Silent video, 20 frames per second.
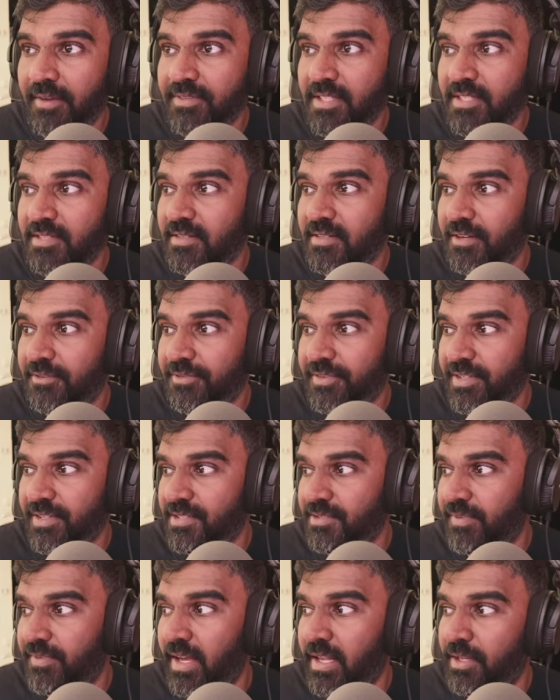this
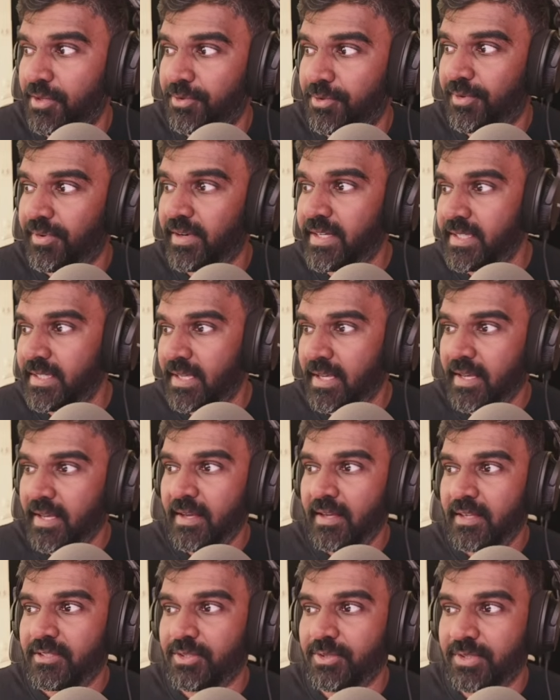reference value, right?
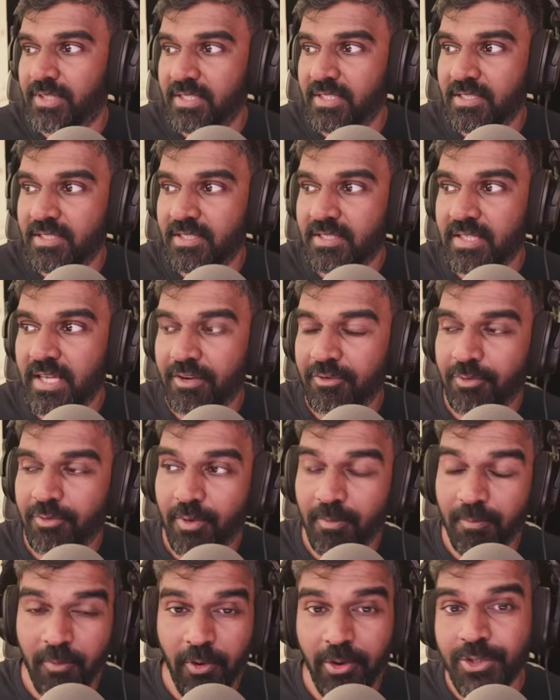So this is
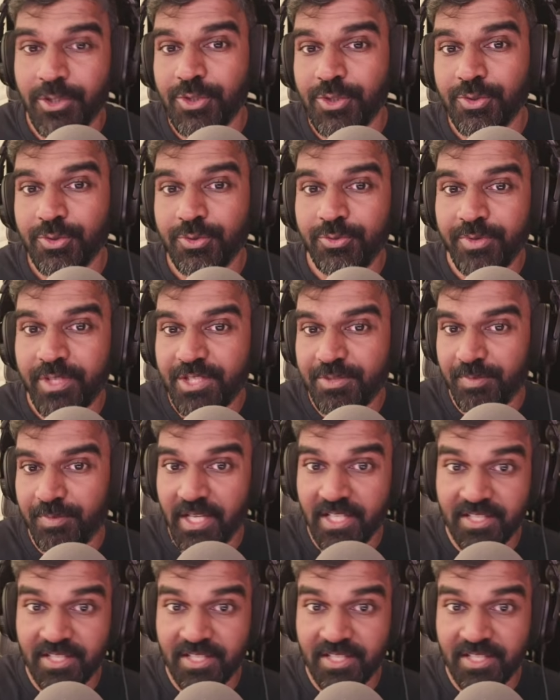f1.2, which means